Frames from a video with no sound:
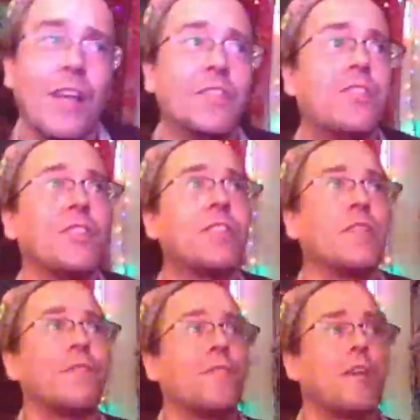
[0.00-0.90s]
It's just
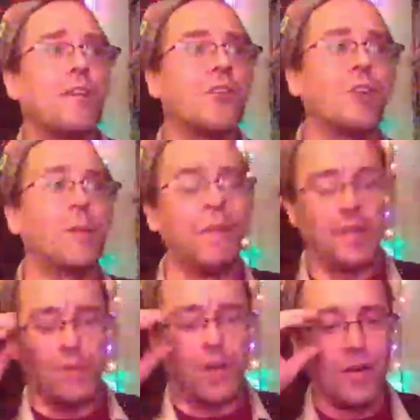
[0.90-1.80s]
a freaking creepy
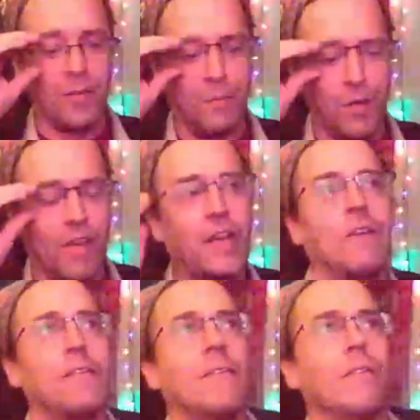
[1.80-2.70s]
and weird movie.
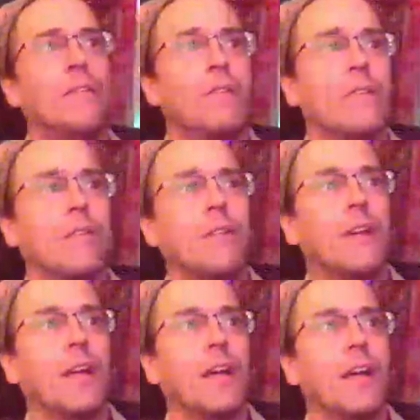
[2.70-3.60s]

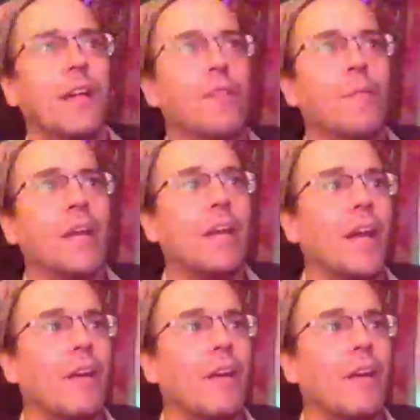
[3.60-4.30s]
The man.